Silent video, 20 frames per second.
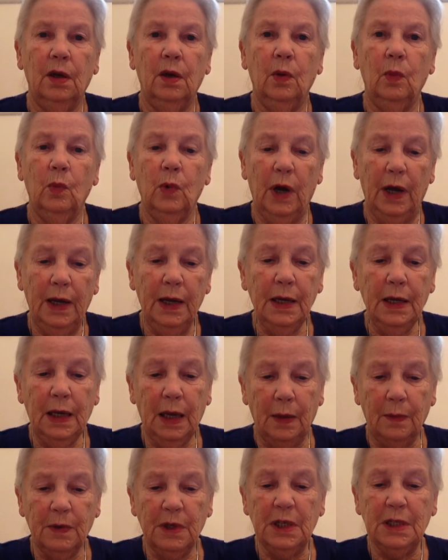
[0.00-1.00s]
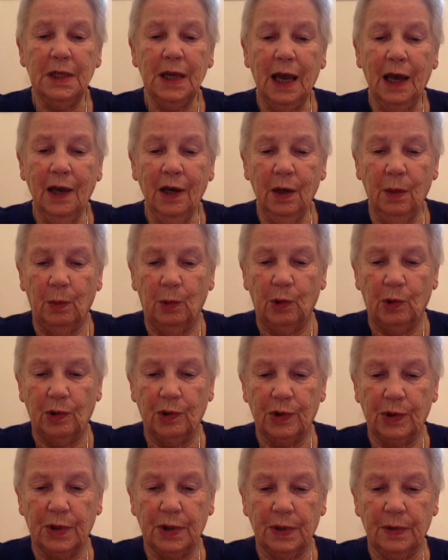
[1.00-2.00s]
where he kept his
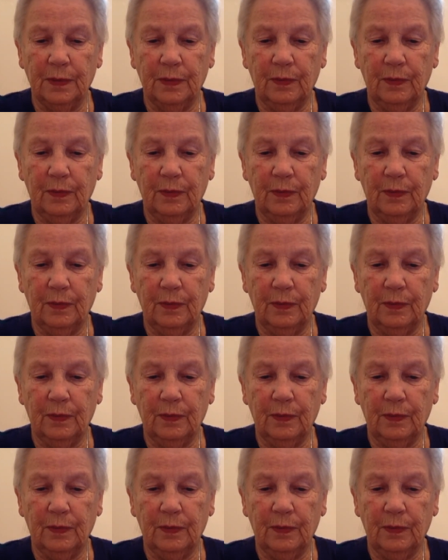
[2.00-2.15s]
animals.